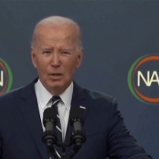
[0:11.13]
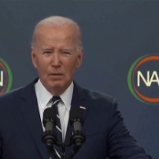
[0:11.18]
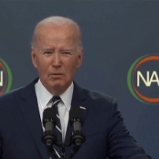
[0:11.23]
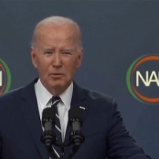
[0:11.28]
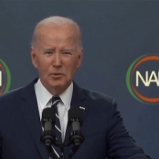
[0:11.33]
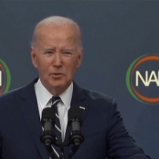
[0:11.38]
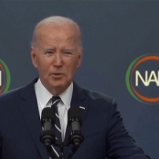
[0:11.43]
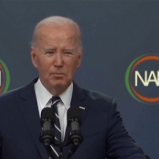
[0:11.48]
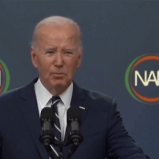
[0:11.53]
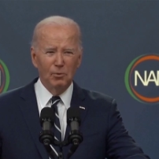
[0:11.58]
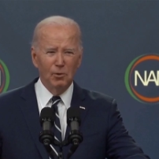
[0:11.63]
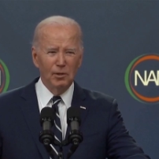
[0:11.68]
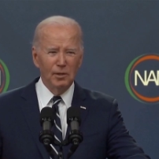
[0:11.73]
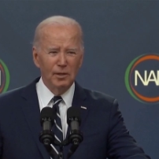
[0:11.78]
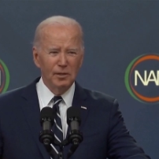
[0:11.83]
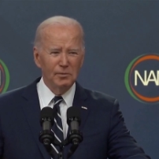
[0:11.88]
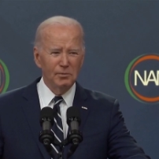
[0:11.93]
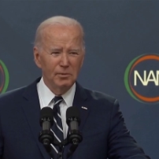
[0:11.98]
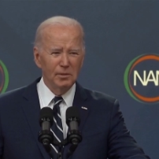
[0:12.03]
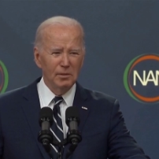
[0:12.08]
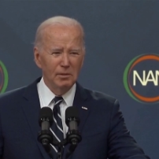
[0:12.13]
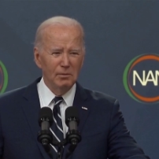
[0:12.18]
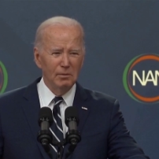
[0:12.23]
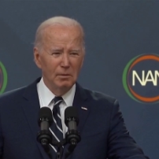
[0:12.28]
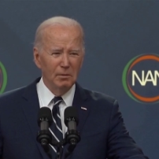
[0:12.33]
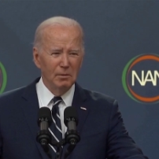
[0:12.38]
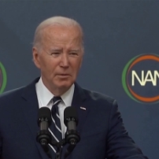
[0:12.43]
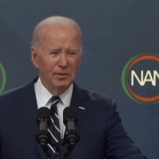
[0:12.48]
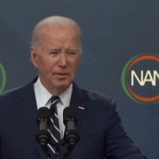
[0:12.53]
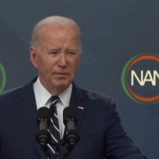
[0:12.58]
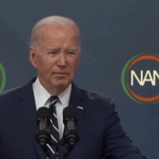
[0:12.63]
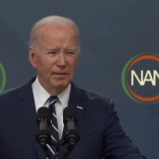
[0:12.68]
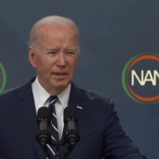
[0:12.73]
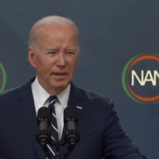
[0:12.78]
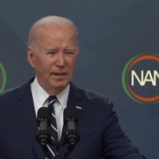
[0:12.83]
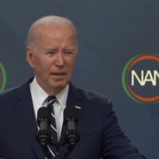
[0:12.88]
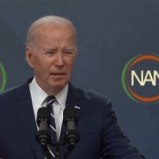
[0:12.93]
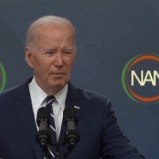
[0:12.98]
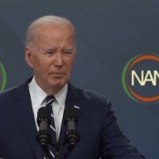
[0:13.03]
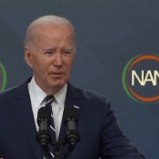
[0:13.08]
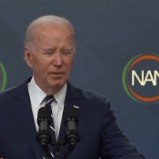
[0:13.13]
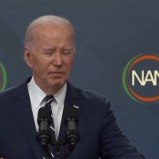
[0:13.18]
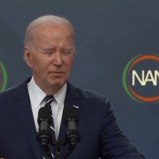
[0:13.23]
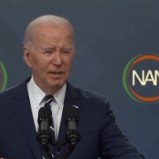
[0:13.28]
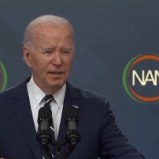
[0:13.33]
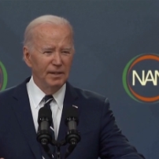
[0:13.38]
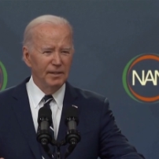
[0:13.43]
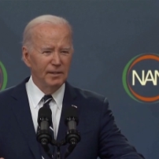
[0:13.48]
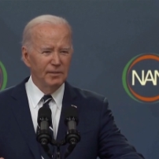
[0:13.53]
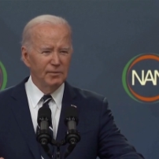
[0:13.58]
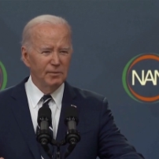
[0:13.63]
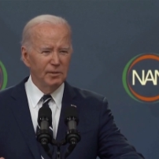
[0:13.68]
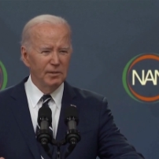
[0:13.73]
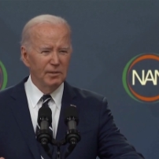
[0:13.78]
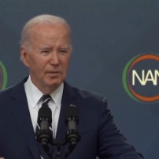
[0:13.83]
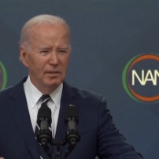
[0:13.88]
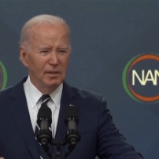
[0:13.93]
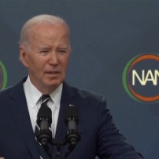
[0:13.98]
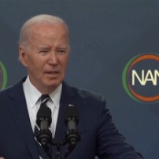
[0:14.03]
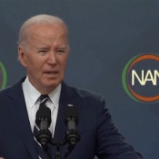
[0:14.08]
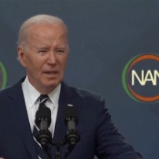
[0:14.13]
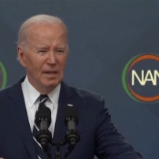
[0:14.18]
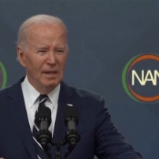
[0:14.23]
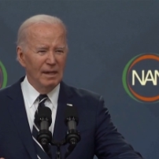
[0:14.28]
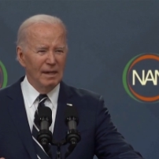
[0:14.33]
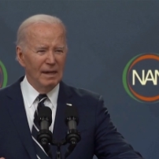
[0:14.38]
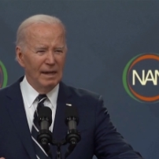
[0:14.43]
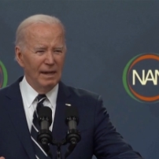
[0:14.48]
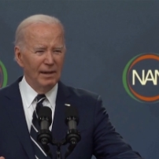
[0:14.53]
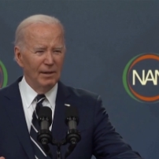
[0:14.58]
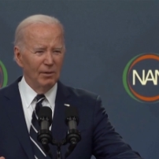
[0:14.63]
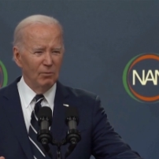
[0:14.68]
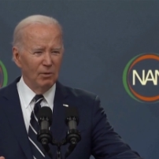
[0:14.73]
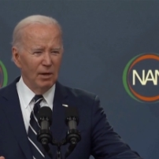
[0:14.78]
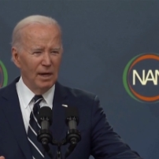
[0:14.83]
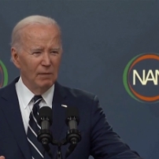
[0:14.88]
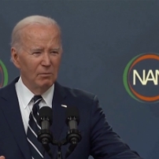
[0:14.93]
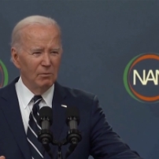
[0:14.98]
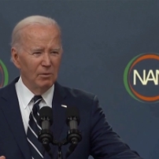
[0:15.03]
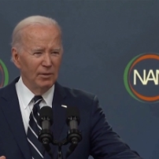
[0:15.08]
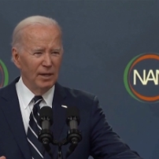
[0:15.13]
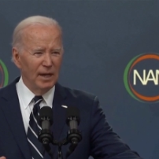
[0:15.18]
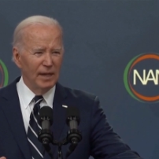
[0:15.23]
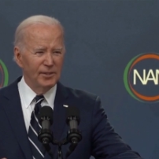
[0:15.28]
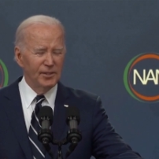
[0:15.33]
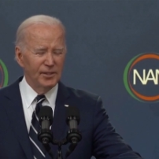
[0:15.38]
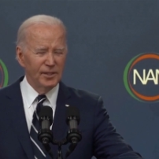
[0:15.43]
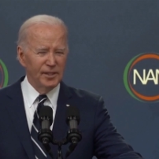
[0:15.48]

We will support Israel, we will help defend Israel, and Iran will not